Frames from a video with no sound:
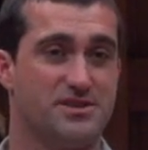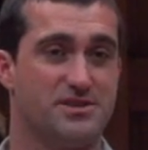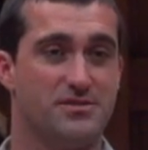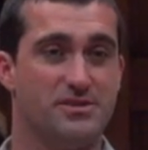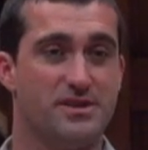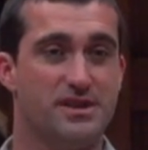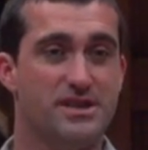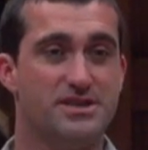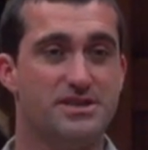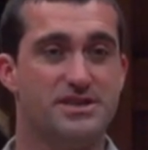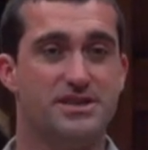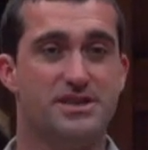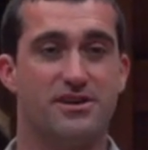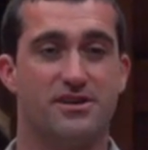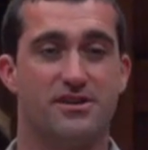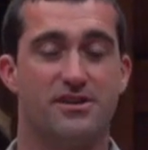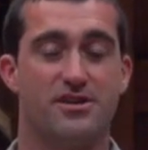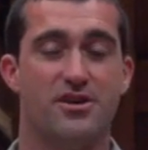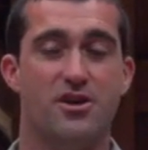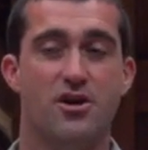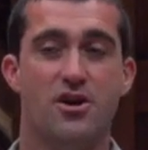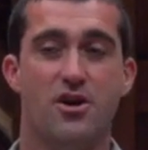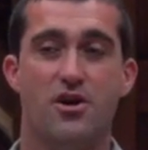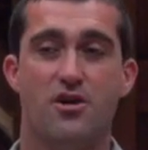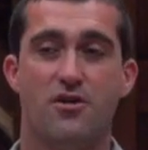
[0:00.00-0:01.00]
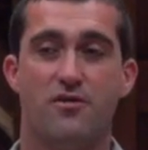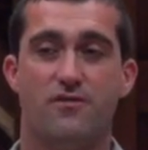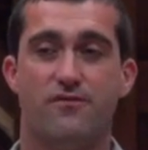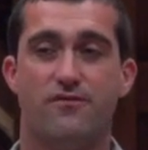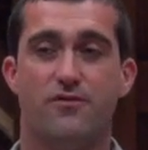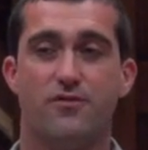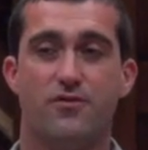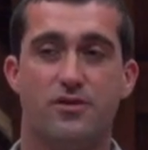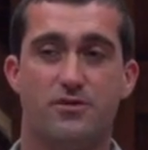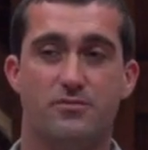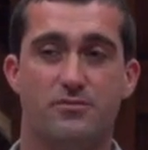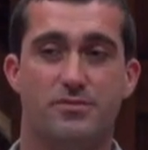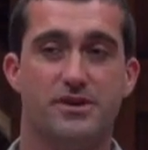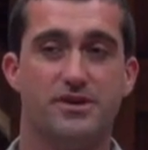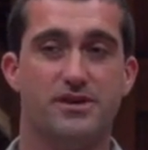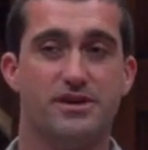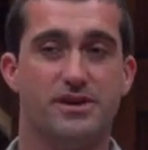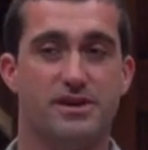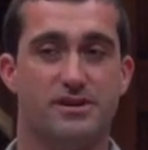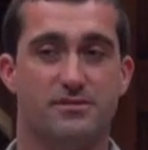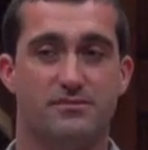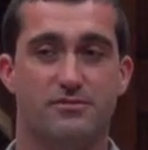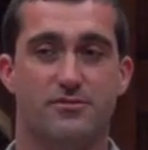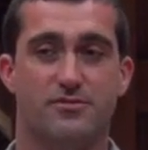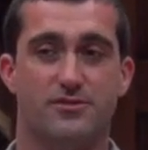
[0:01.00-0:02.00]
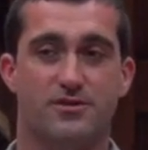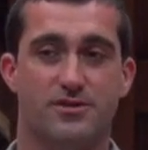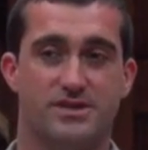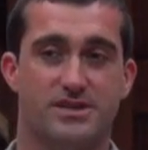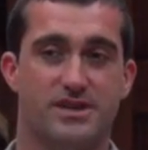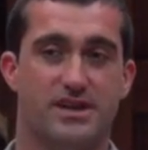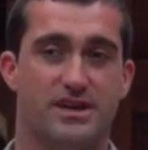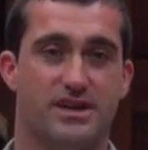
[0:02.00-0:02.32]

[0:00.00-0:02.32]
So each year, 4 billion more